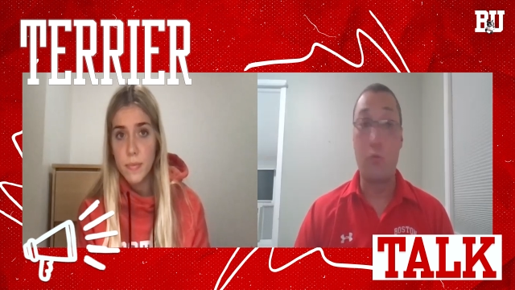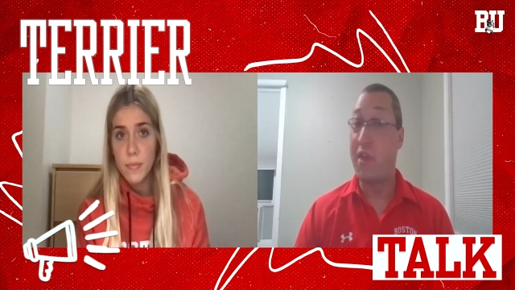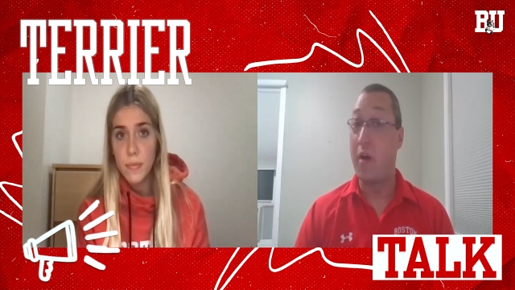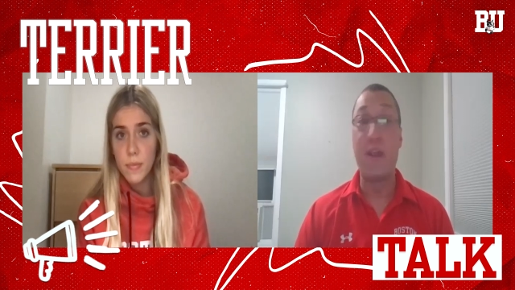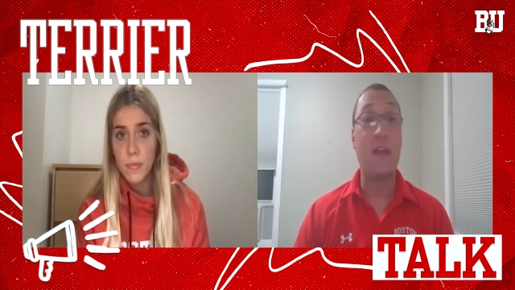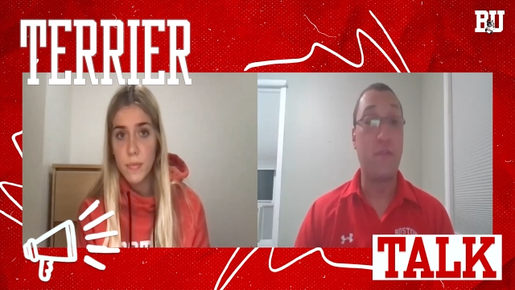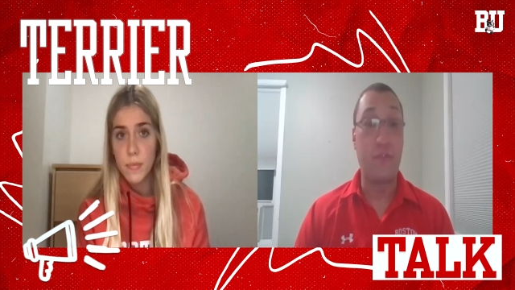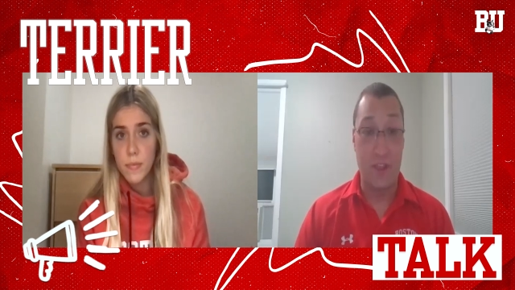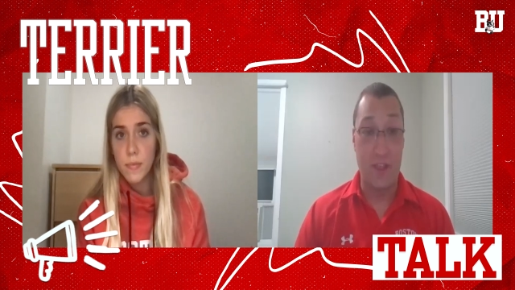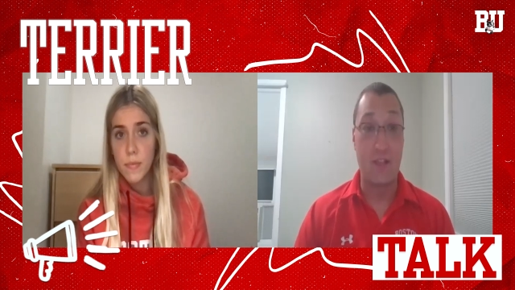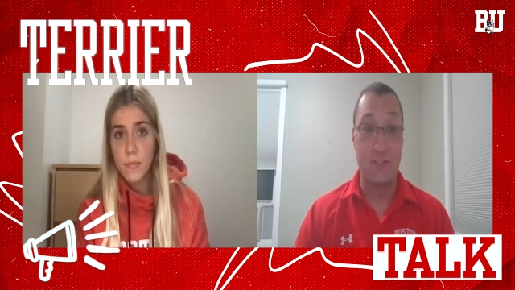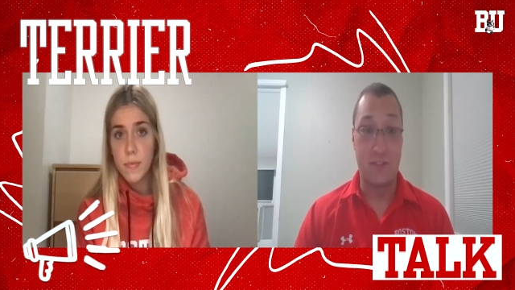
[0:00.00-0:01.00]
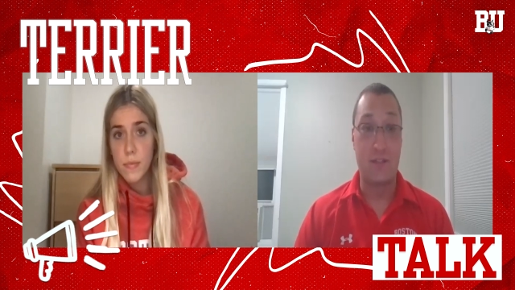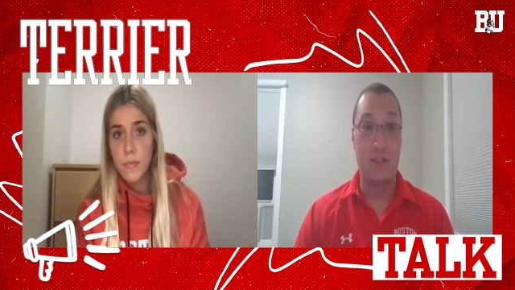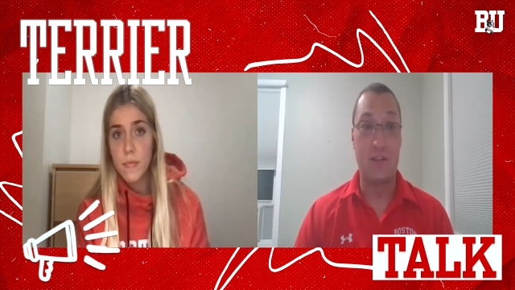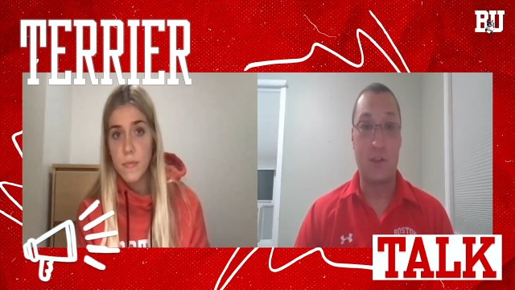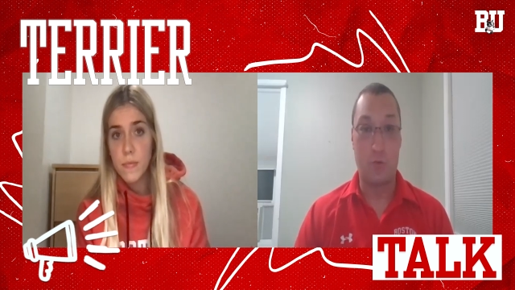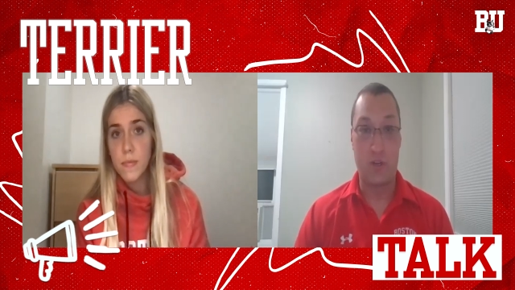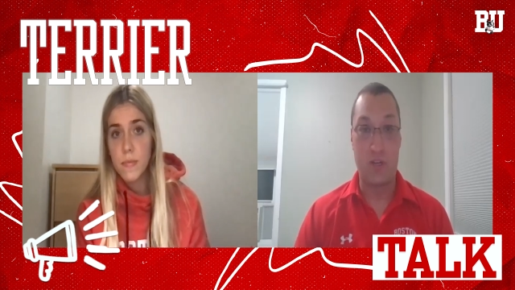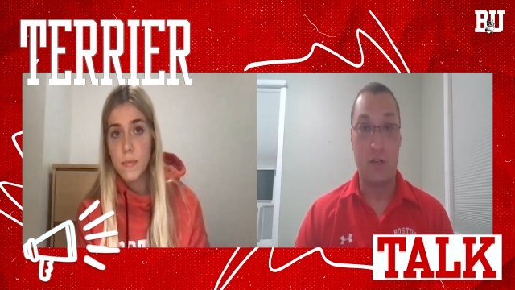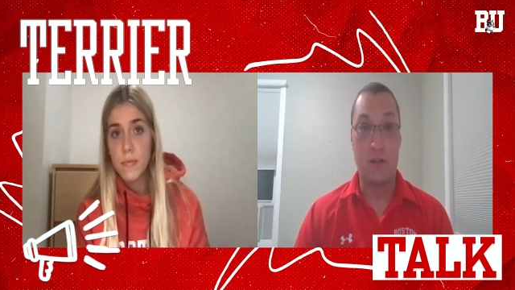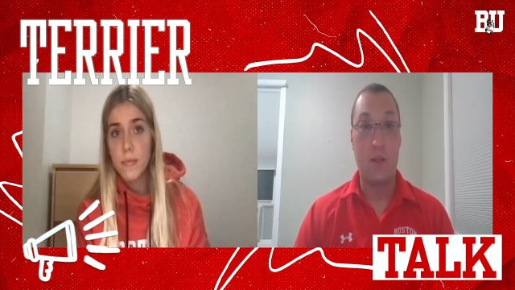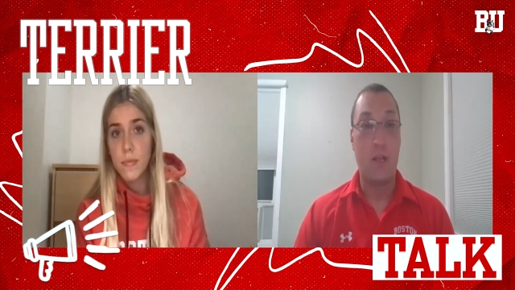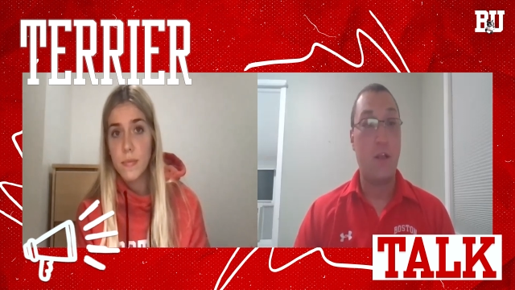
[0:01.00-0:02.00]
Speaker 1: without any fans in the
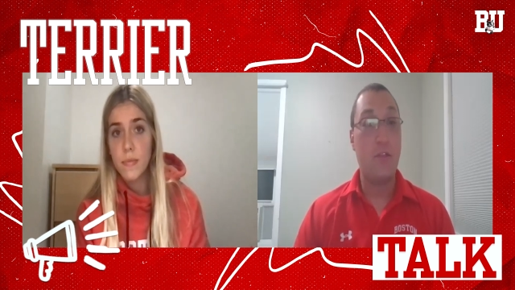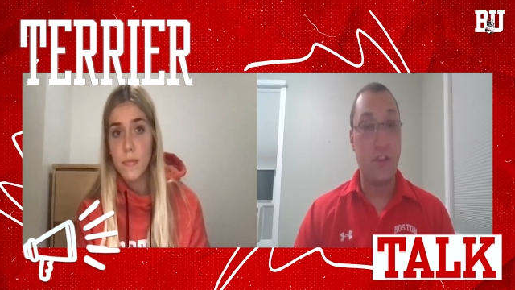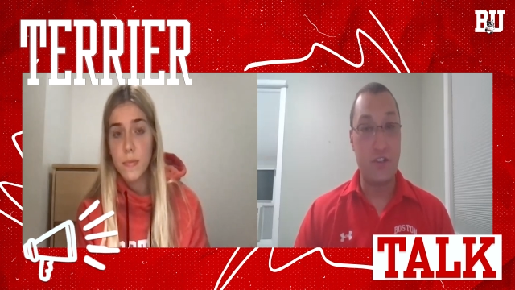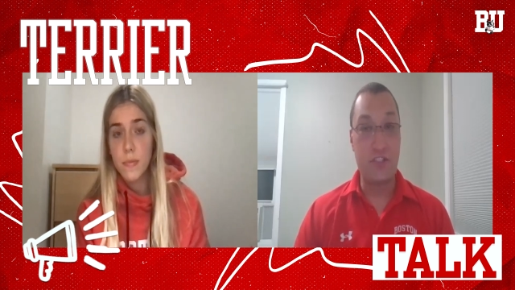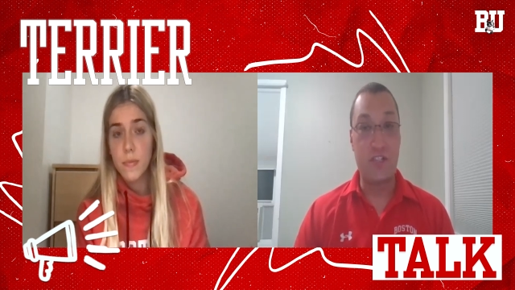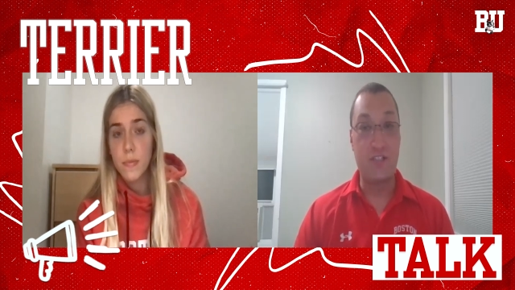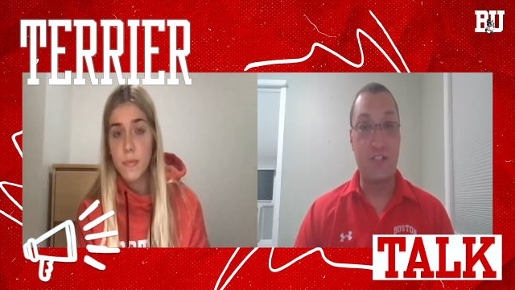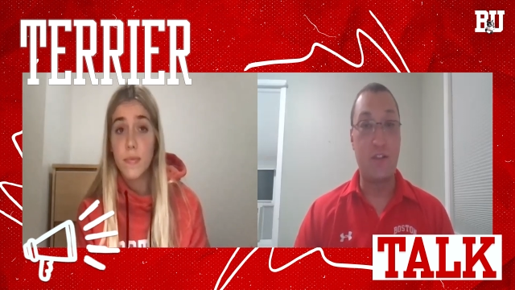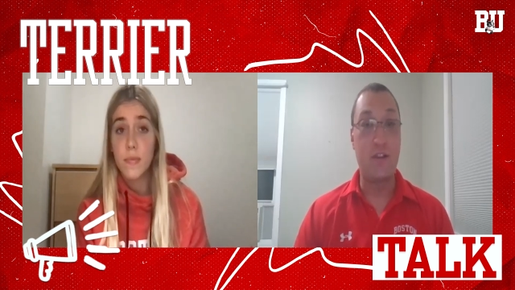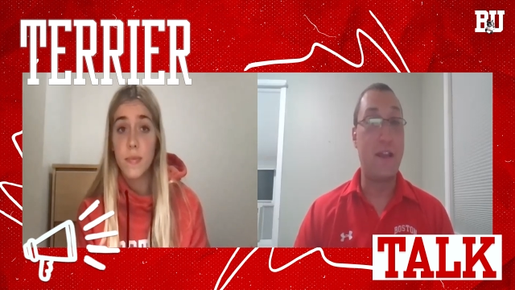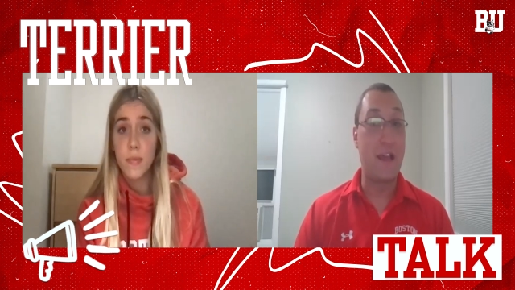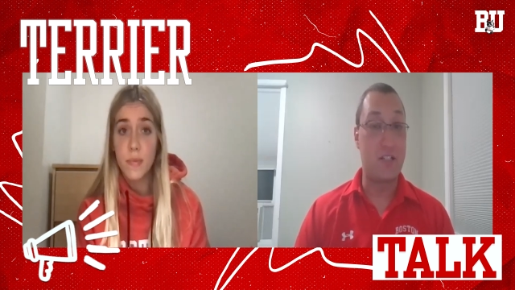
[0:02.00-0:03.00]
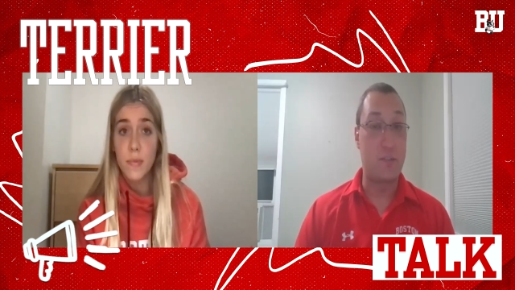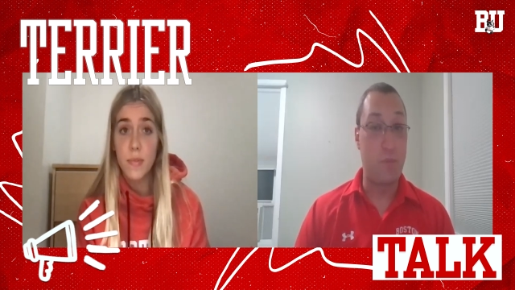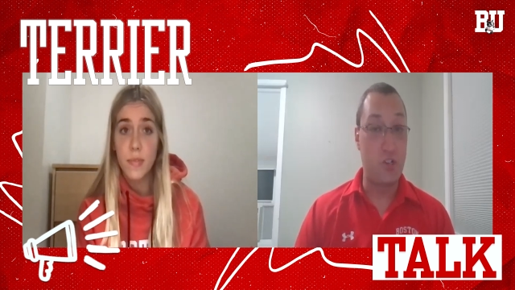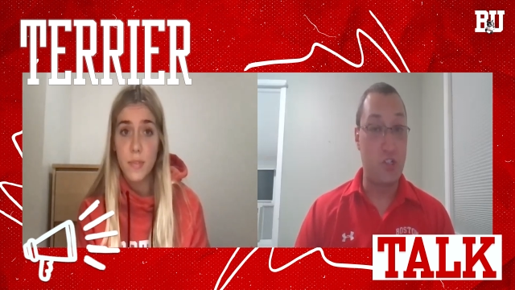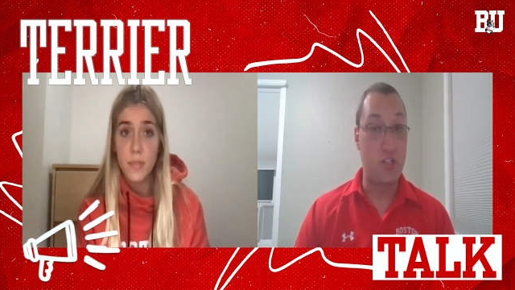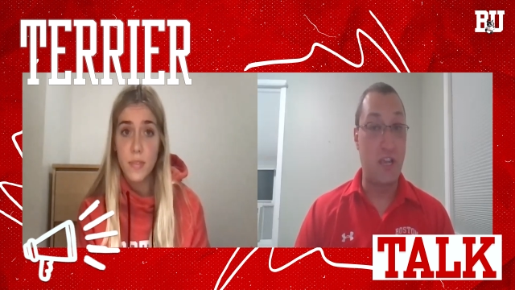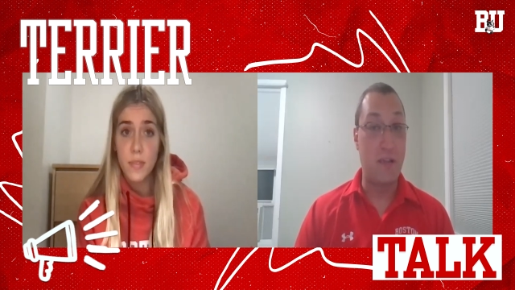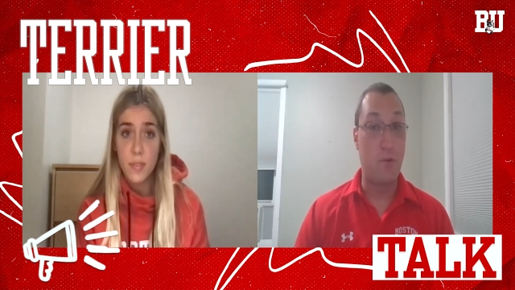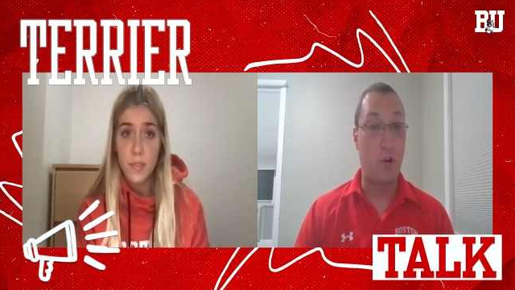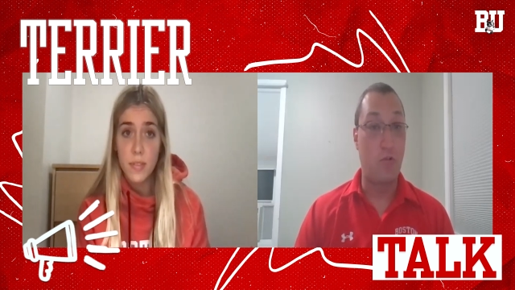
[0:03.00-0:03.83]
arena. This hmm. season, mm-hmm. an exhibition game